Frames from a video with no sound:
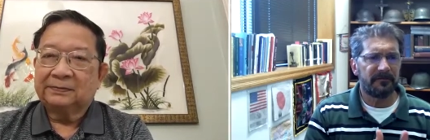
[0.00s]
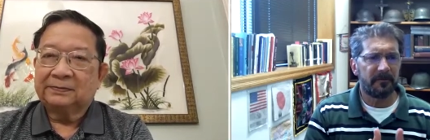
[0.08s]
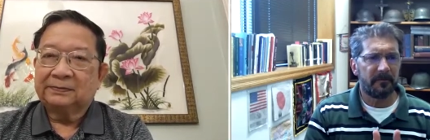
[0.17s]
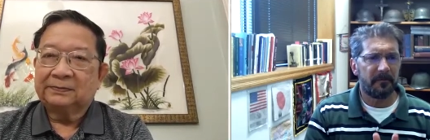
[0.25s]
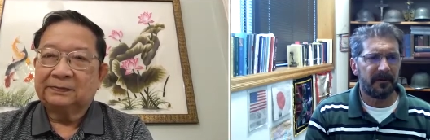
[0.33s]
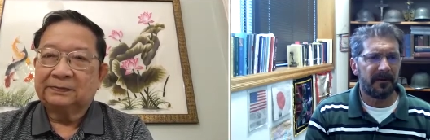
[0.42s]
Speaker 1: from
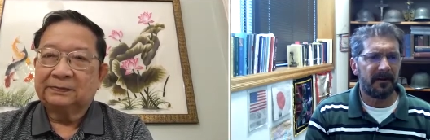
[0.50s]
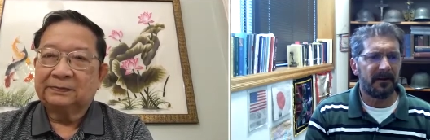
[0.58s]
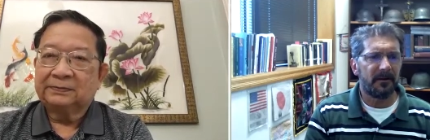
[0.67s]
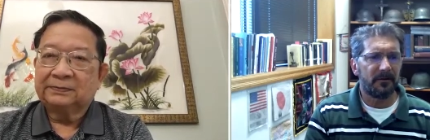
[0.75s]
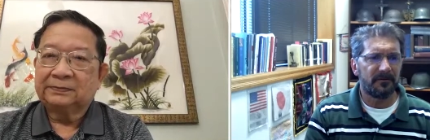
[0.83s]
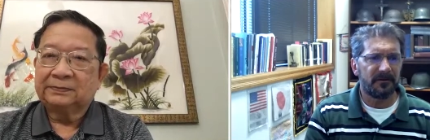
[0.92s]
the
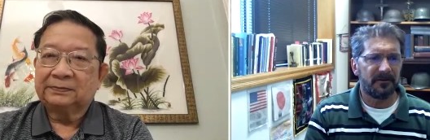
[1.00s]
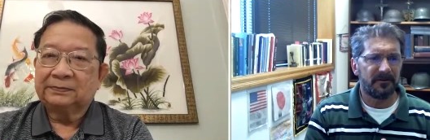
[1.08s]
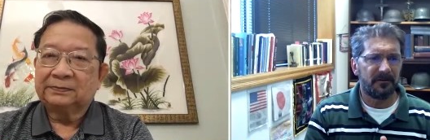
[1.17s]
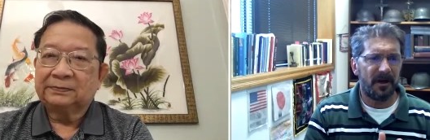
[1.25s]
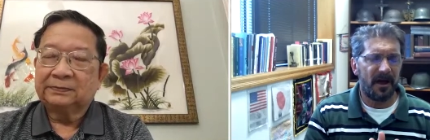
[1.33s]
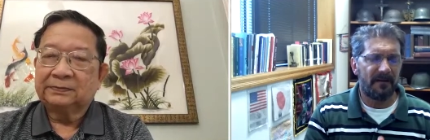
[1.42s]
beginning, or did
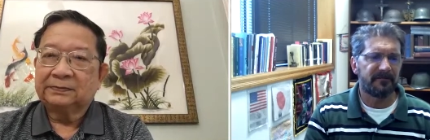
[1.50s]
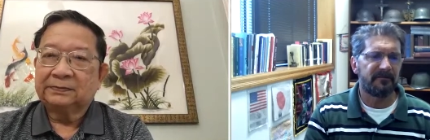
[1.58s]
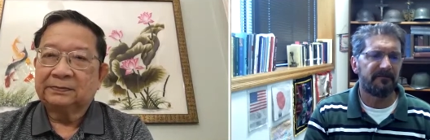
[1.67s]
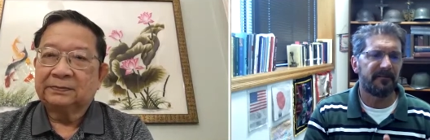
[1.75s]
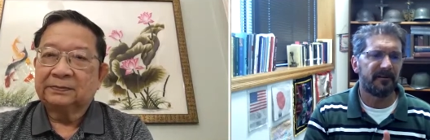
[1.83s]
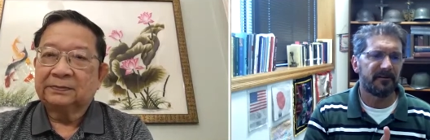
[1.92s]
you have to
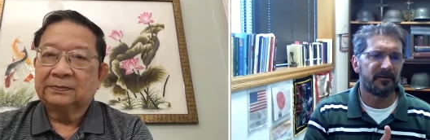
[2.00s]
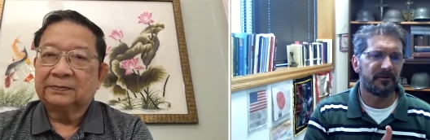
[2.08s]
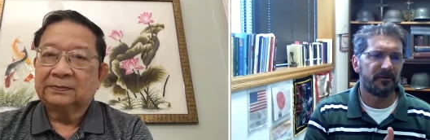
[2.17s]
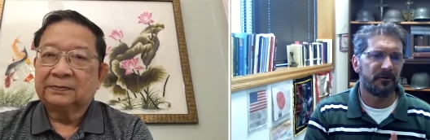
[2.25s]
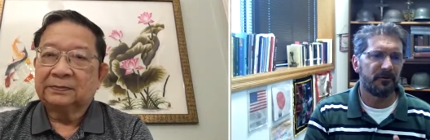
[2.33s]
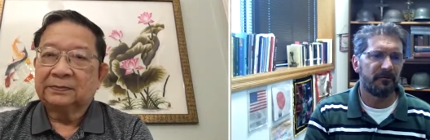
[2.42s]
finish
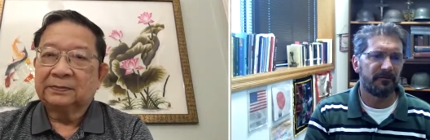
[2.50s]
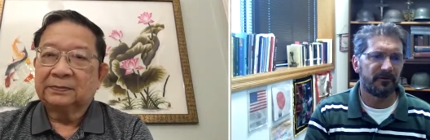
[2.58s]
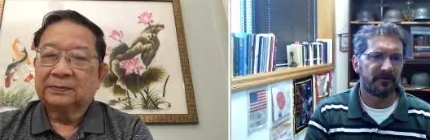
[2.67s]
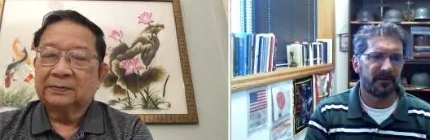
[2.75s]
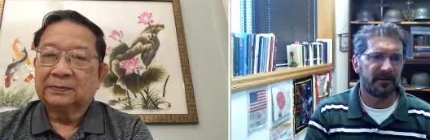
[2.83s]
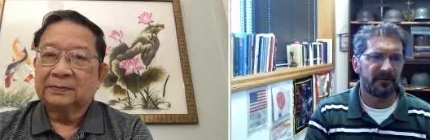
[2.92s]
your
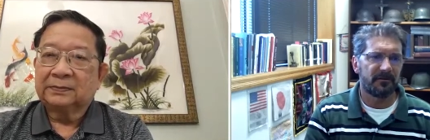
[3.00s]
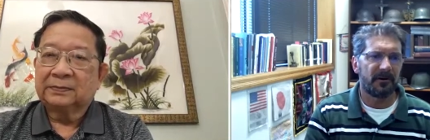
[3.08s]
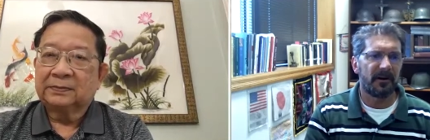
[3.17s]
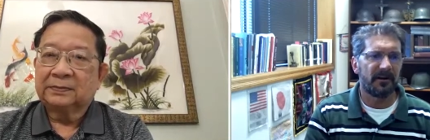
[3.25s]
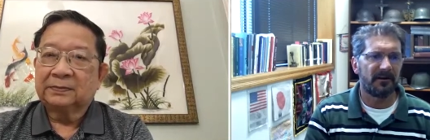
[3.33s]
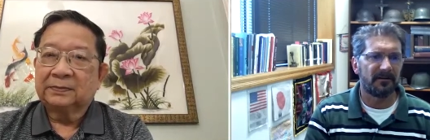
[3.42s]
university
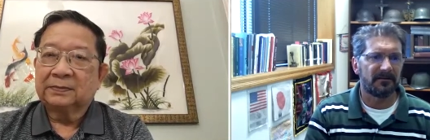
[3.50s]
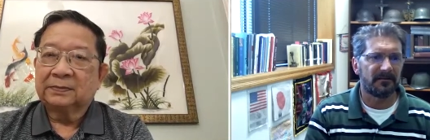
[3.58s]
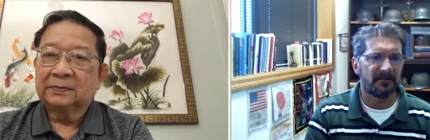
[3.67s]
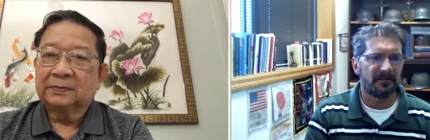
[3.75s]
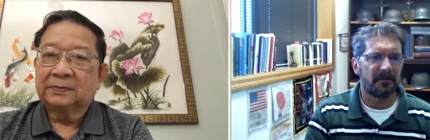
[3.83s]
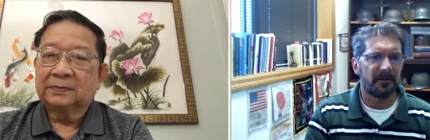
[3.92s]
training
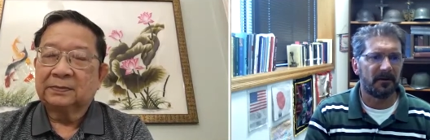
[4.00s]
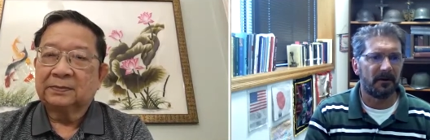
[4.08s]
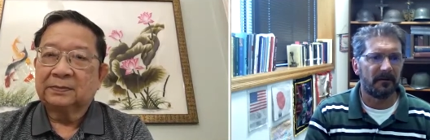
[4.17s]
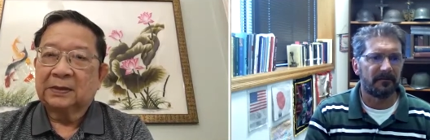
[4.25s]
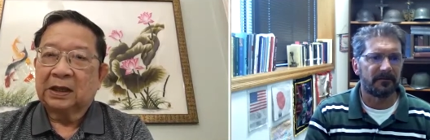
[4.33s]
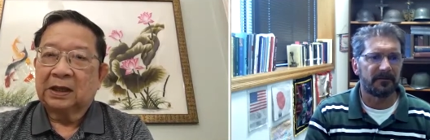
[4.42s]
to be an
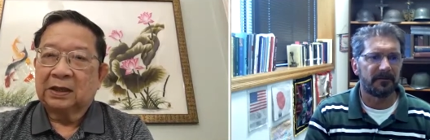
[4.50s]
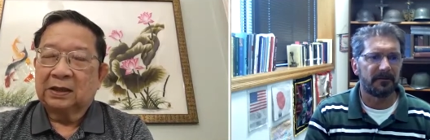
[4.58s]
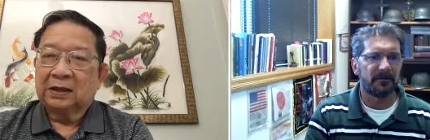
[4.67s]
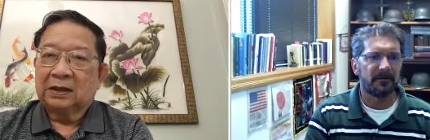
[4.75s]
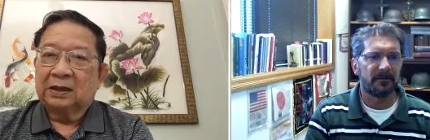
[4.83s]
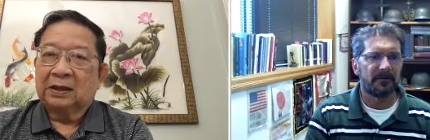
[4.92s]
officer?
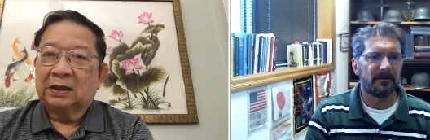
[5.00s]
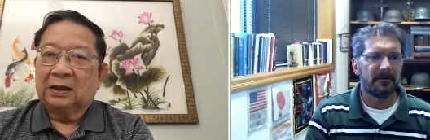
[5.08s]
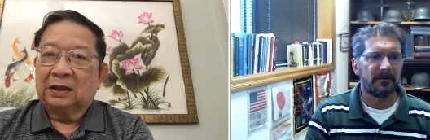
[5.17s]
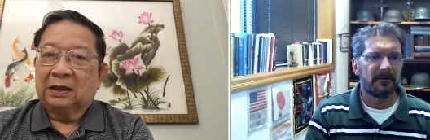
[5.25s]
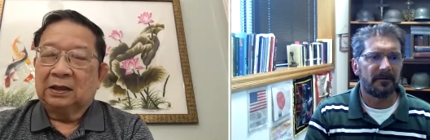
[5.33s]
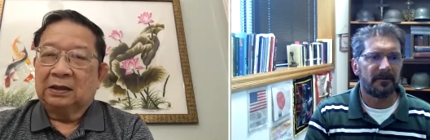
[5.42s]

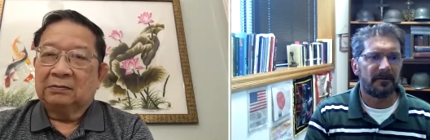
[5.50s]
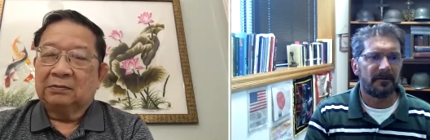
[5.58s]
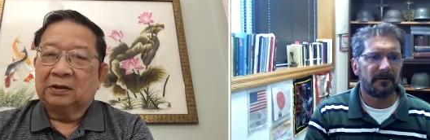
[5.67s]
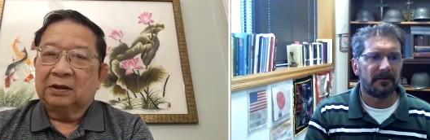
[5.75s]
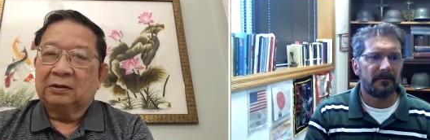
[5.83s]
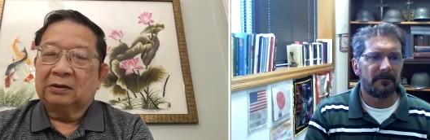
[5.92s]

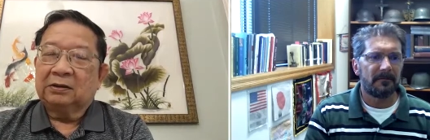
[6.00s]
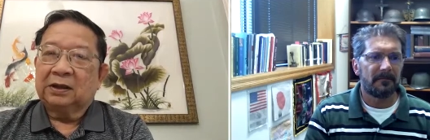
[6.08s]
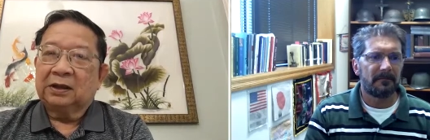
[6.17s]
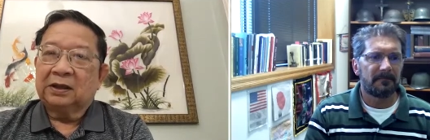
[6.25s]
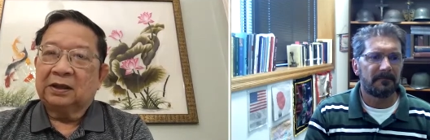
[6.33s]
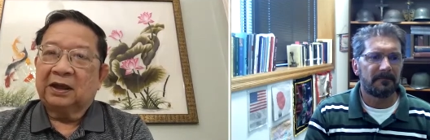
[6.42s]
Speaker 2: Well,
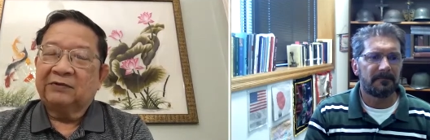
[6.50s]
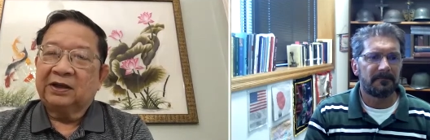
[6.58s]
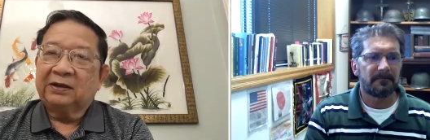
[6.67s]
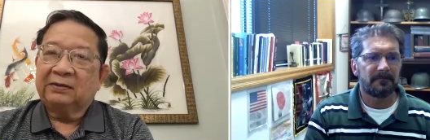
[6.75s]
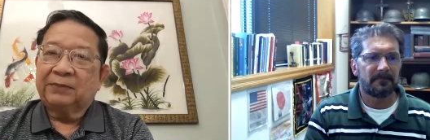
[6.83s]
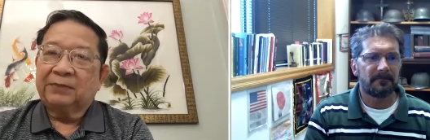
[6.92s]
uh,
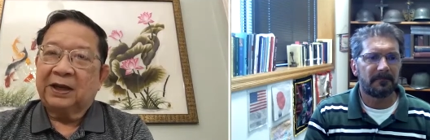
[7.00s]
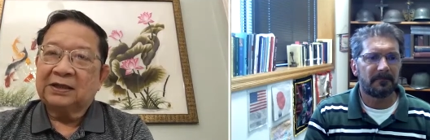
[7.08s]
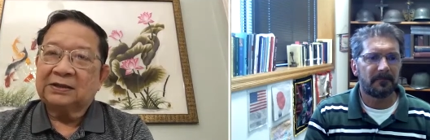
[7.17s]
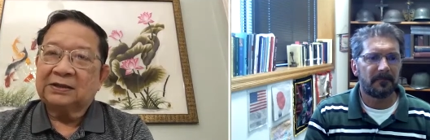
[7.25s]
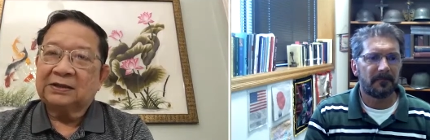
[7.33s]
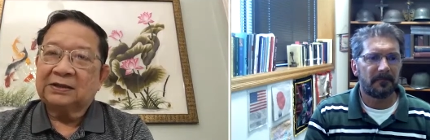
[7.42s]
having
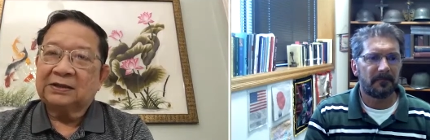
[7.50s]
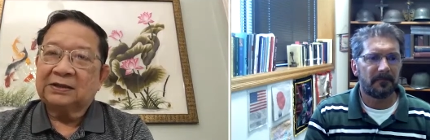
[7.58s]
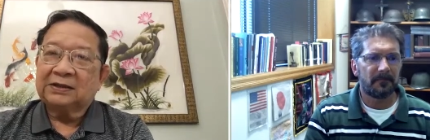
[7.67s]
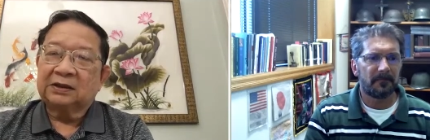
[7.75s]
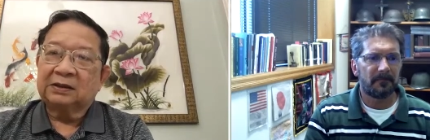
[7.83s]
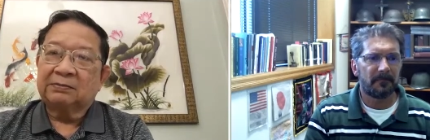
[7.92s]
passed that
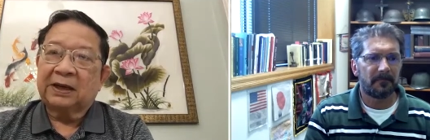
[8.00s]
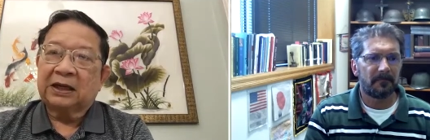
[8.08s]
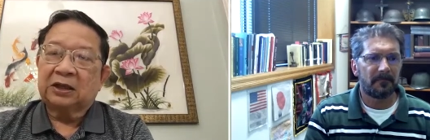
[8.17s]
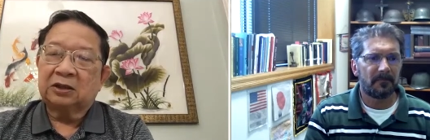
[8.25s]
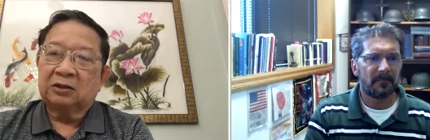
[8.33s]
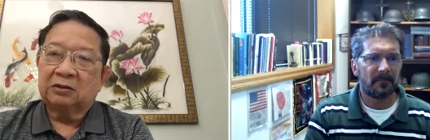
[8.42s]
uh,
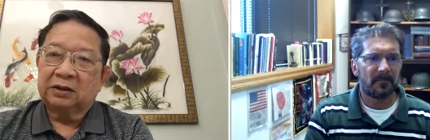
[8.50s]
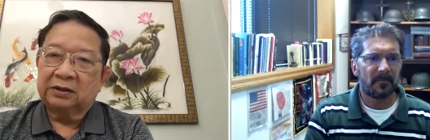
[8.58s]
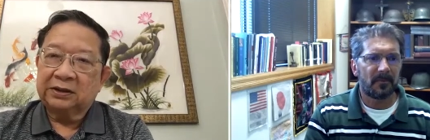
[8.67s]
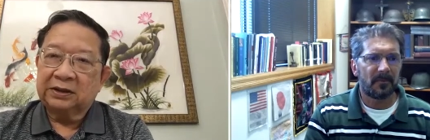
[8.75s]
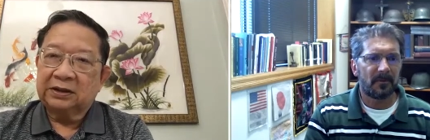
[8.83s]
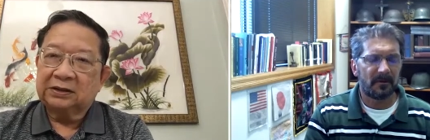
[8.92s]

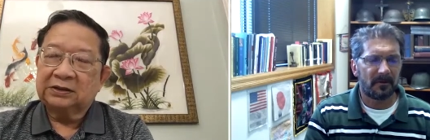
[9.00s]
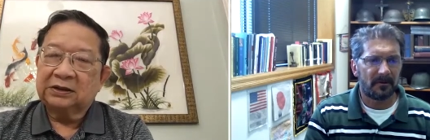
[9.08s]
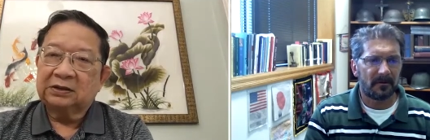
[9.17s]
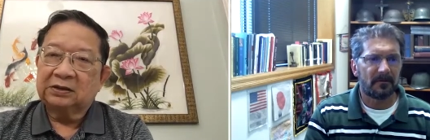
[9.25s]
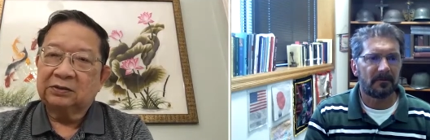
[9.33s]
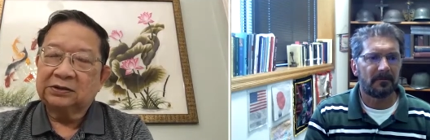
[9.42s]
baccalaureate,
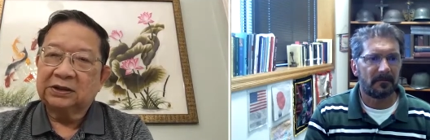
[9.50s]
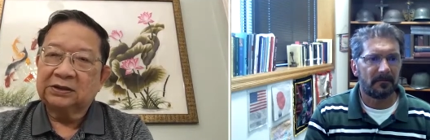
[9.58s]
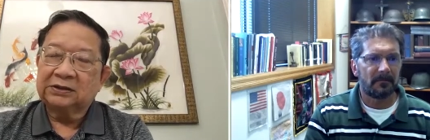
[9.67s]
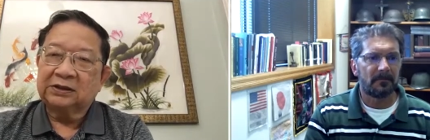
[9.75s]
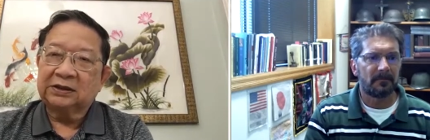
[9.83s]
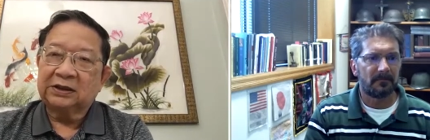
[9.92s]
which
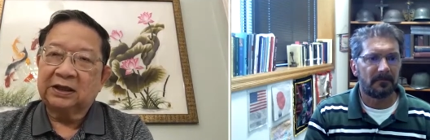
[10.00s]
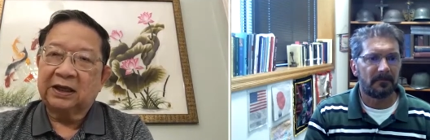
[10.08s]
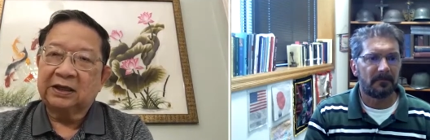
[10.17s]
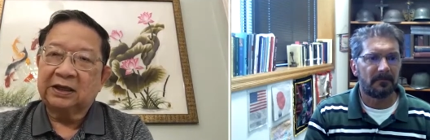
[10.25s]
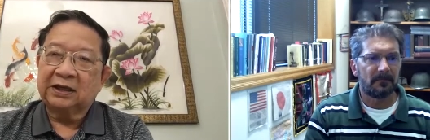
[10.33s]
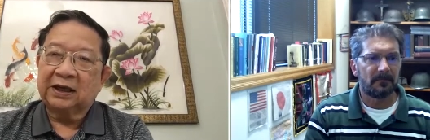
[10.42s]
is the
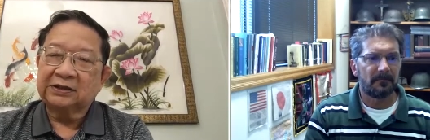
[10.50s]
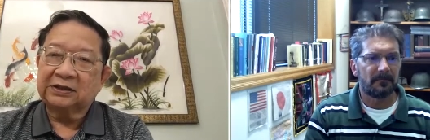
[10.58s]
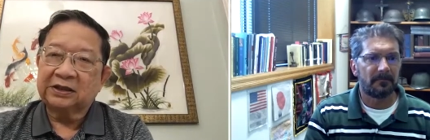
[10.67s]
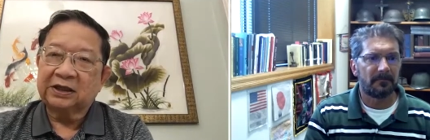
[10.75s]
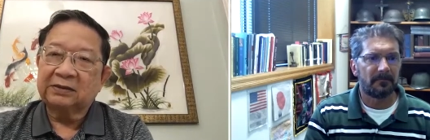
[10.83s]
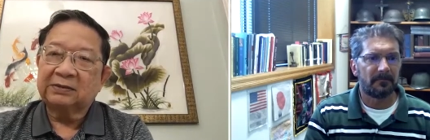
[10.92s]
uh,
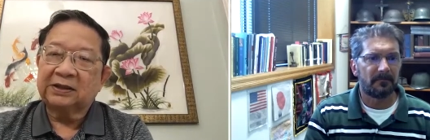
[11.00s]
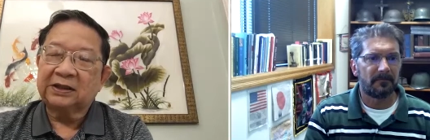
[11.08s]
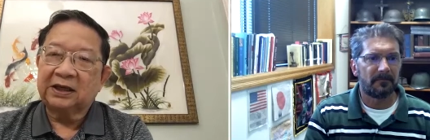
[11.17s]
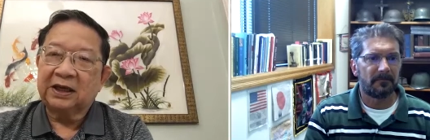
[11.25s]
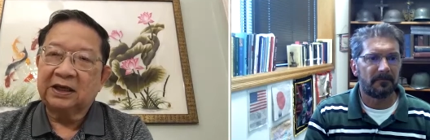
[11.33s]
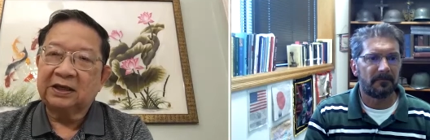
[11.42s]
exam at
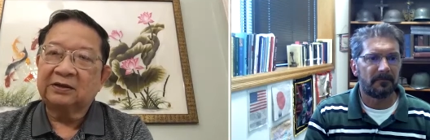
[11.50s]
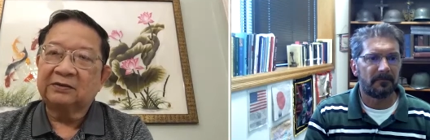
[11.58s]
the end